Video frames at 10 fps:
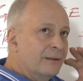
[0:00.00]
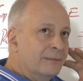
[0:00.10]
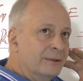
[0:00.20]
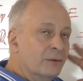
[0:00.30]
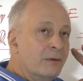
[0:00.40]

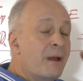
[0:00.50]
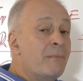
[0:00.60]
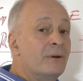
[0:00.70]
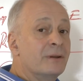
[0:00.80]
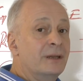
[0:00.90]
Do you
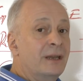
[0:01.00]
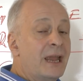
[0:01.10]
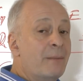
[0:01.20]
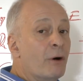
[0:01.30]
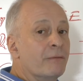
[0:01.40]
remember the
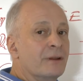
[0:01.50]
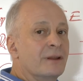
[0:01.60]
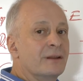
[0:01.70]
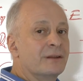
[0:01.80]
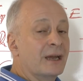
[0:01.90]
name of
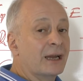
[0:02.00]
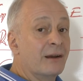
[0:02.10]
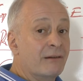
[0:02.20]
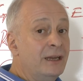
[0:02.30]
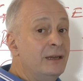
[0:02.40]

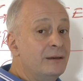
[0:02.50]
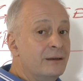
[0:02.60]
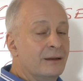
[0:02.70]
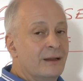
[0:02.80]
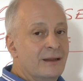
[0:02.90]

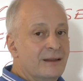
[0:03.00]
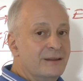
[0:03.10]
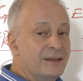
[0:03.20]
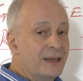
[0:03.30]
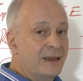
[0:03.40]
saccharin,
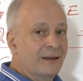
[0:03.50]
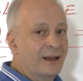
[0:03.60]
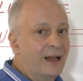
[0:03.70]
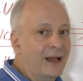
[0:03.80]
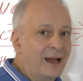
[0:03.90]
the
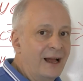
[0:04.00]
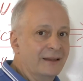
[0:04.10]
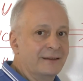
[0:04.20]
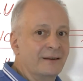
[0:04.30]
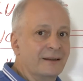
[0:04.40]

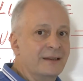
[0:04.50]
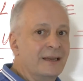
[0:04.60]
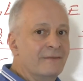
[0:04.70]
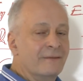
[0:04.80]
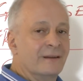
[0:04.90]

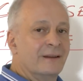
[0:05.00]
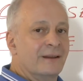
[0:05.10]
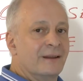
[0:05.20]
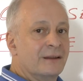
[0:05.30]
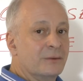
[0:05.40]
alternative
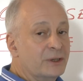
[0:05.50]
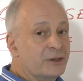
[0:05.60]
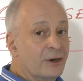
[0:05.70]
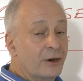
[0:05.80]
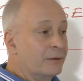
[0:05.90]

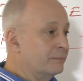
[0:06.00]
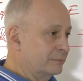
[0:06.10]
sweetener